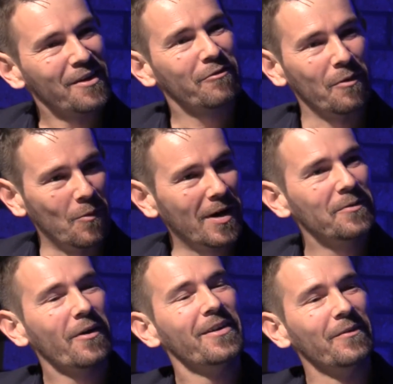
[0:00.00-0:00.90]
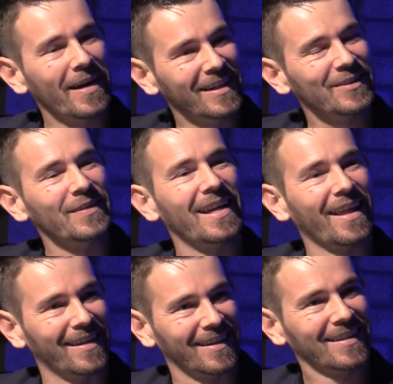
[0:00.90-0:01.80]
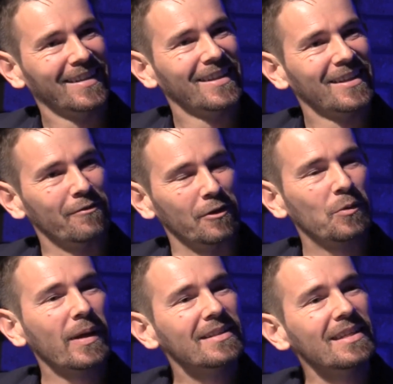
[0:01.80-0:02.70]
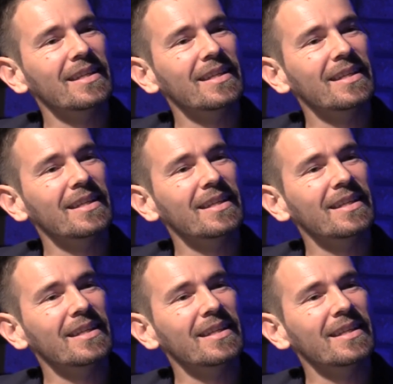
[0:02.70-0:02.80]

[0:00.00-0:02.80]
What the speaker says: from one runway to another for 20